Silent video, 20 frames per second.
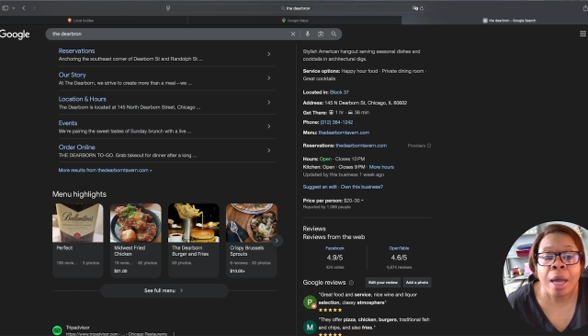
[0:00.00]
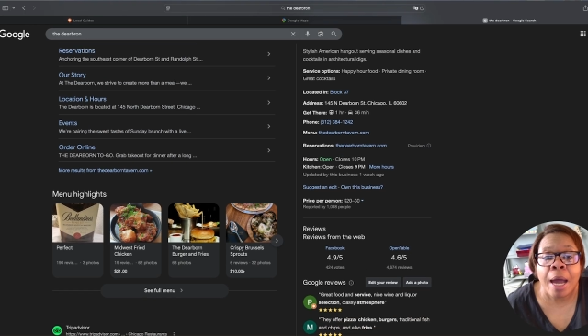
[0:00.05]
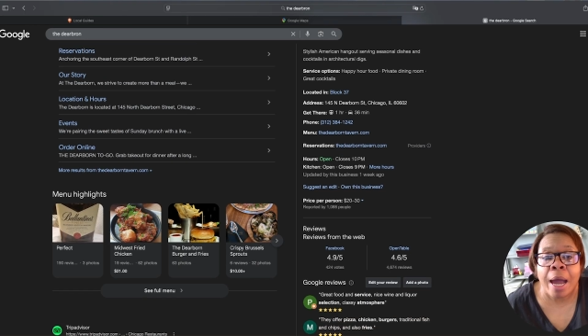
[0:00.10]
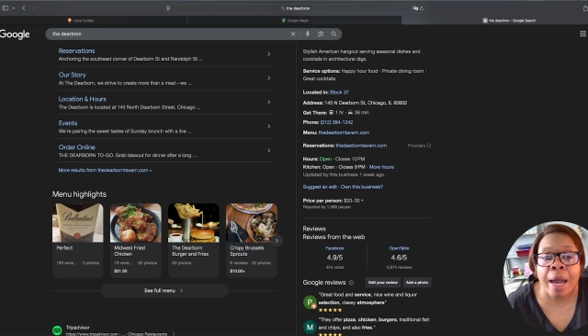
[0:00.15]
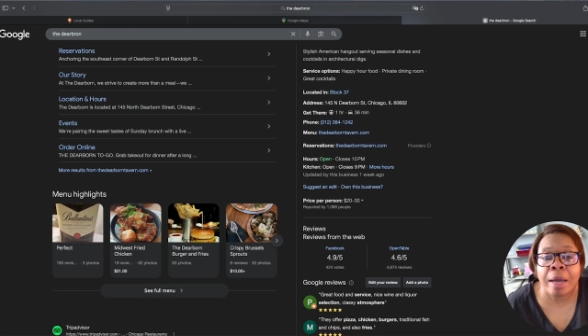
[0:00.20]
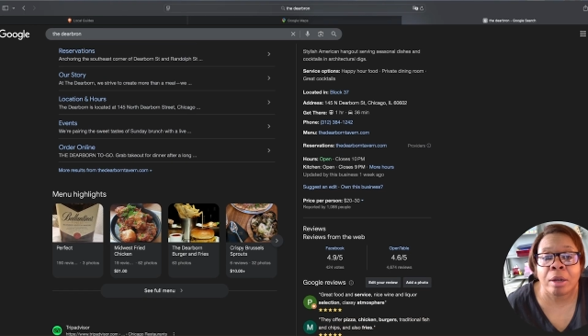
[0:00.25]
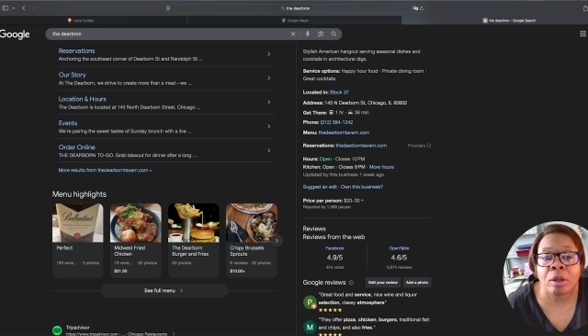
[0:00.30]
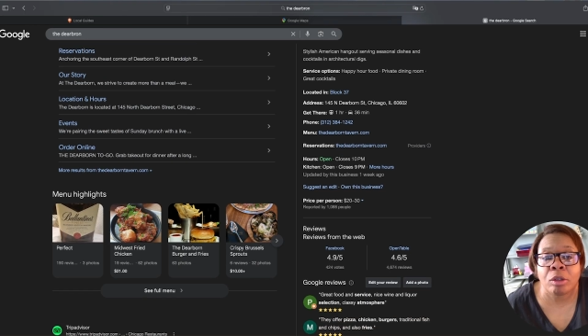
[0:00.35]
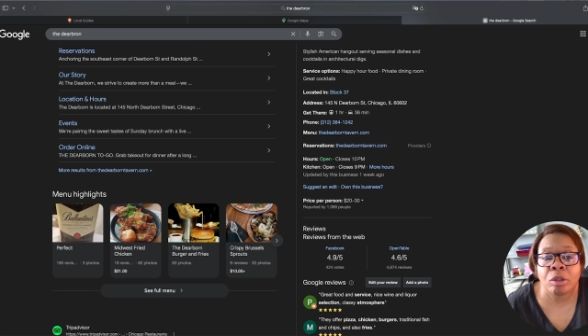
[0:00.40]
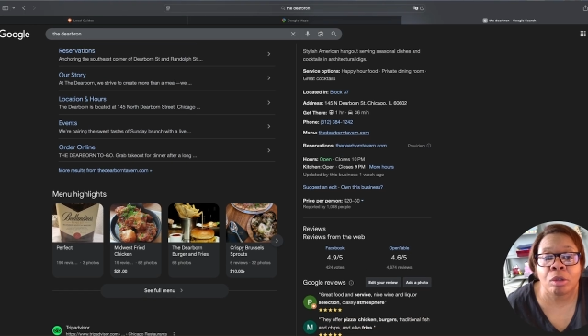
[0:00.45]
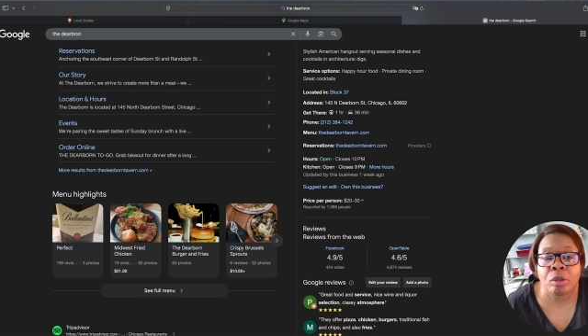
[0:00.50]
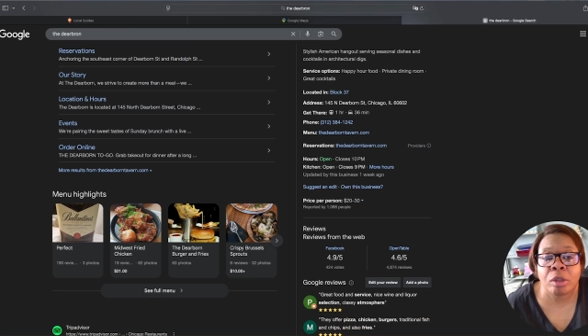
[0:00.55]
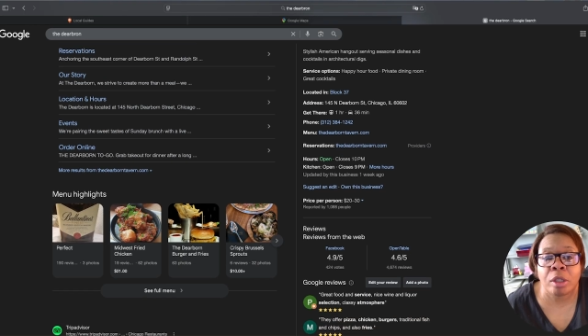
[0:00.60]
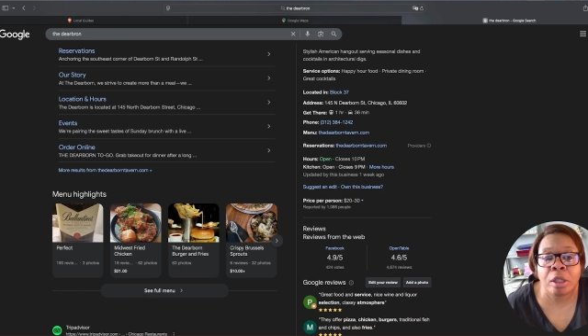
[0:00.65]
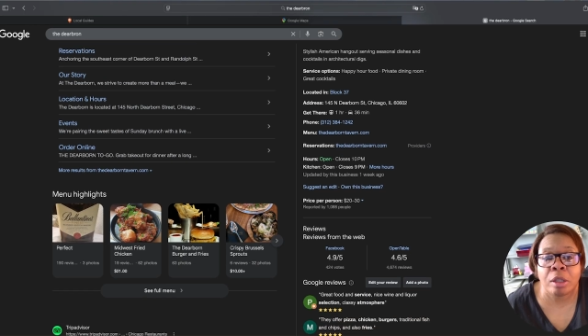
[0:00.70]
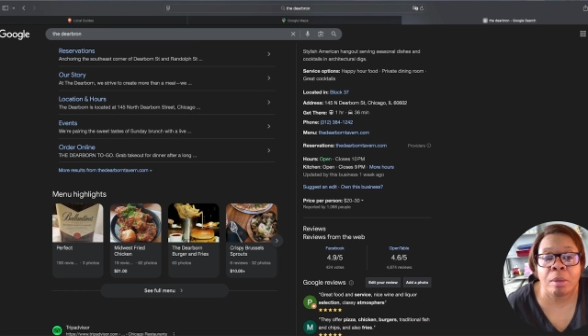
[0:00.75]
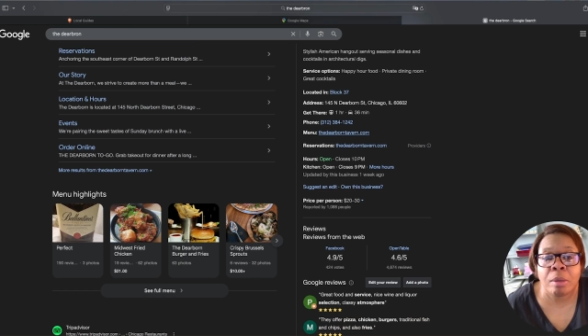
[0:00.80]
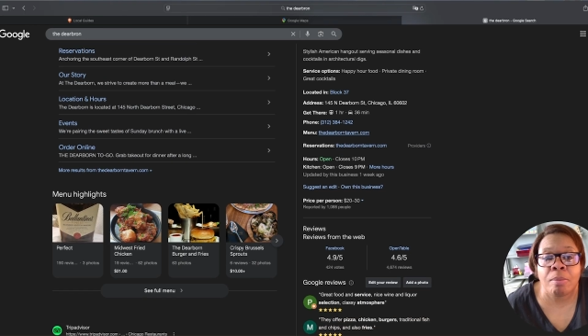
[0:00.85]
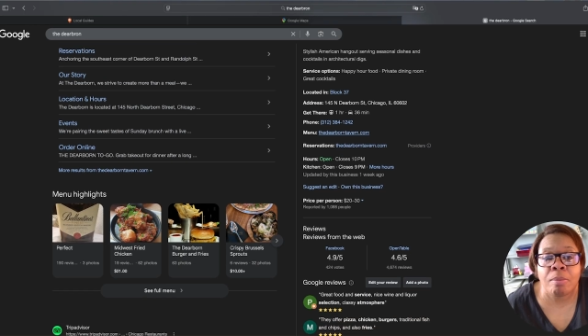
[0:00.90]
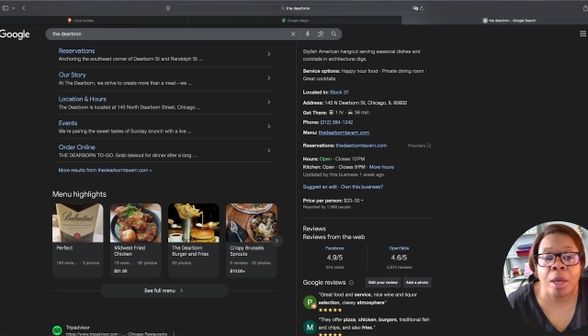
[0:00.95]
I can also see
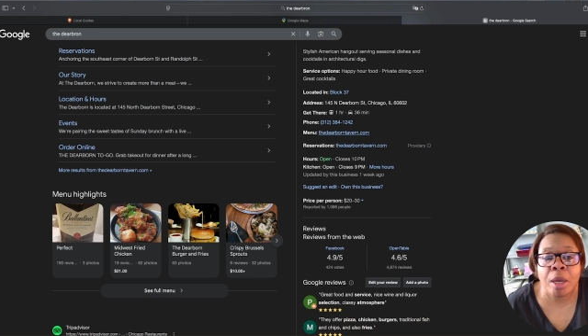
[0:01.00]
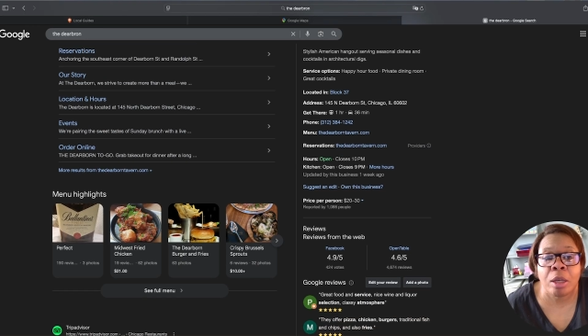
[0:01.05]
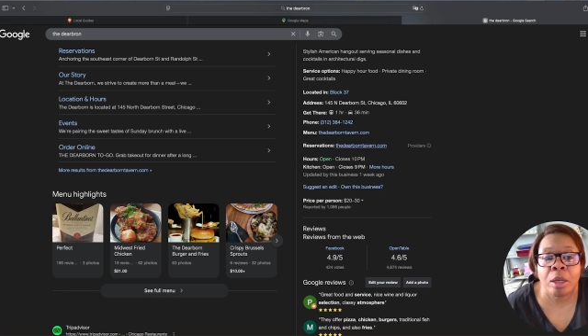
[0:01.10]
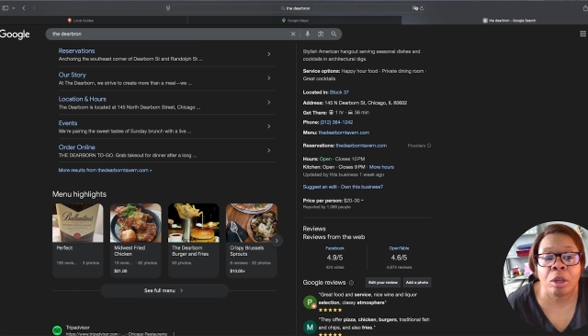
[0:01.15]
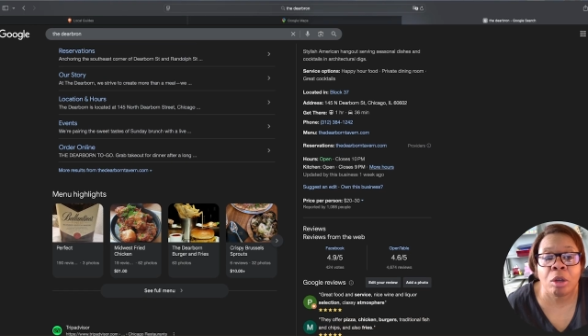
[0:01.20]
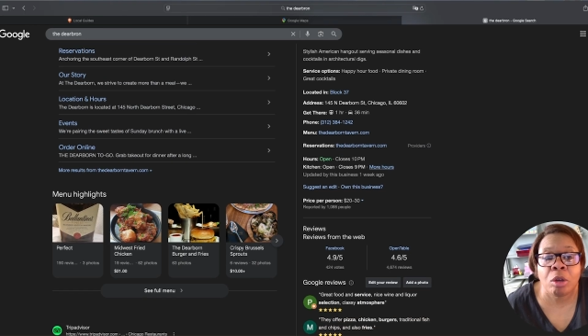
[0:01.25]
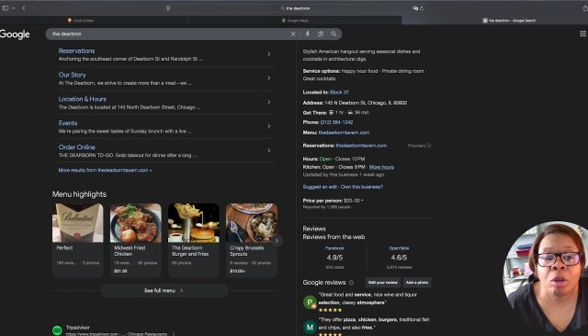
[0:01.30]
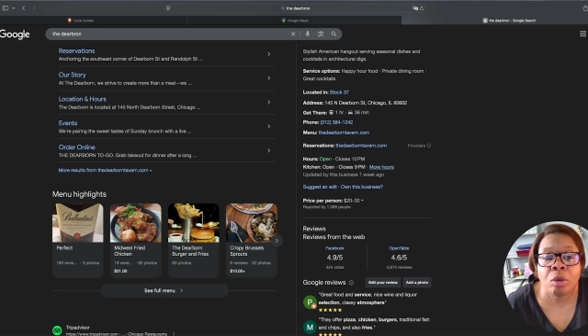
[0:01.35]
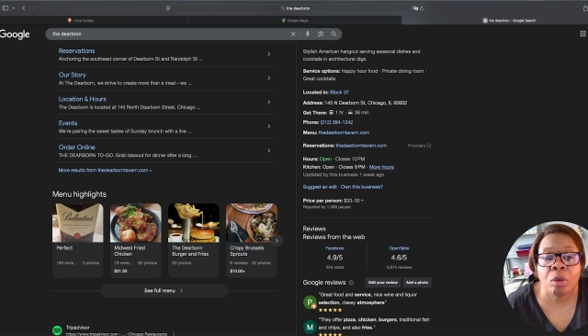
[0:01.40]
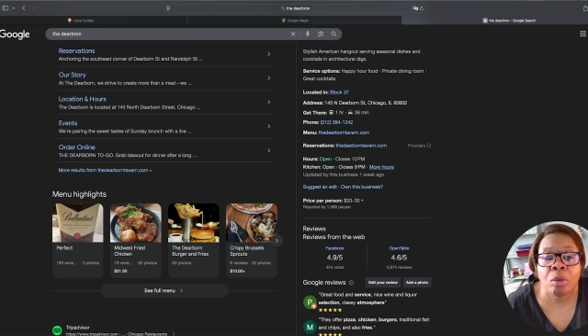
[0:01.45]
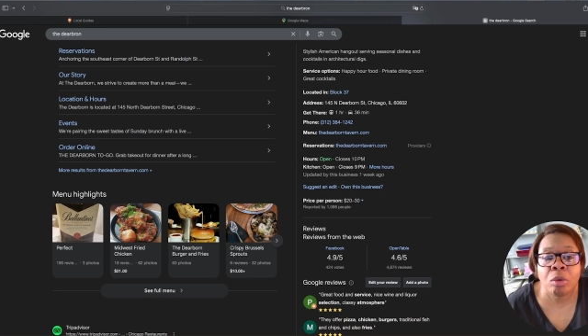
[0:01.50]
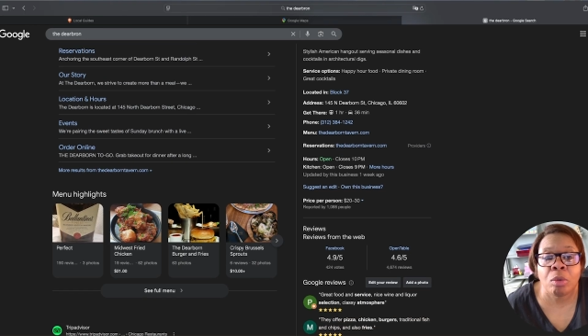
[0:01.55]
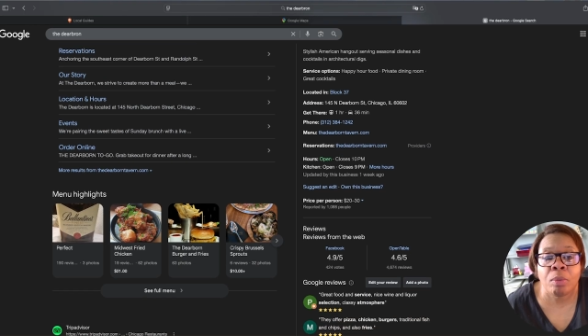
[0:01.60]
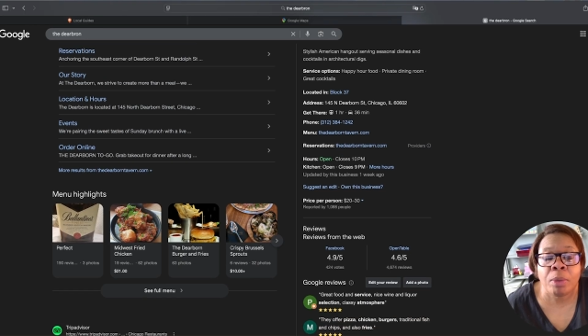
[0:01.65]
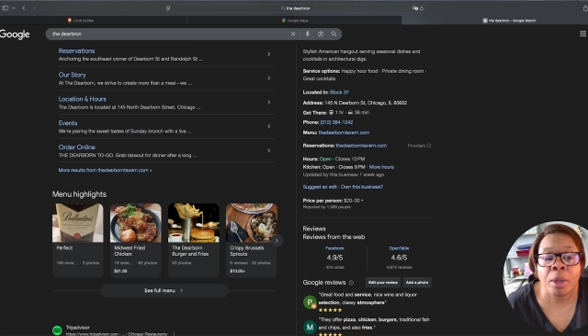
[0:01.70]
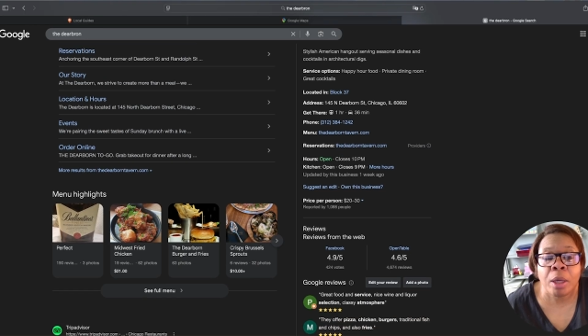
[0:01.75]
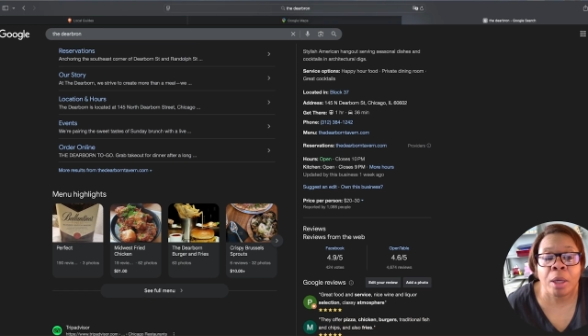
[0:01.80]
the menu.